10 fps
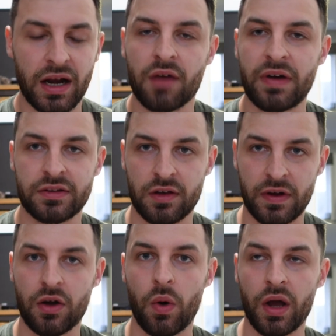Like I've had, I've
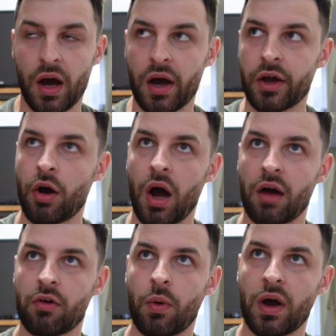had quite higher
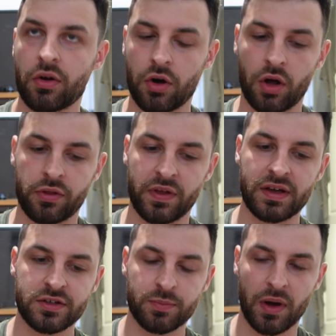ROI on a lot of
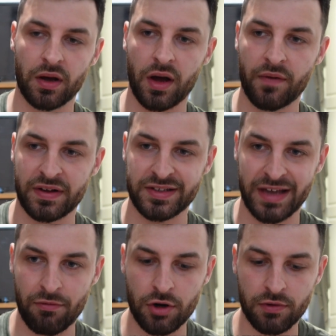things, but I've had to
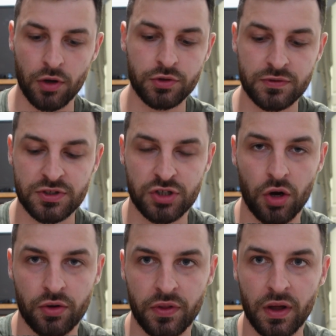get rid of loads of
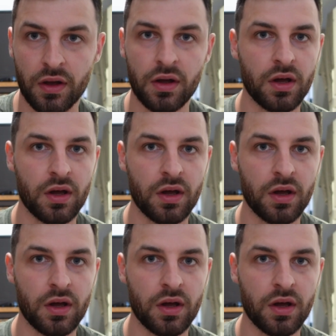stock that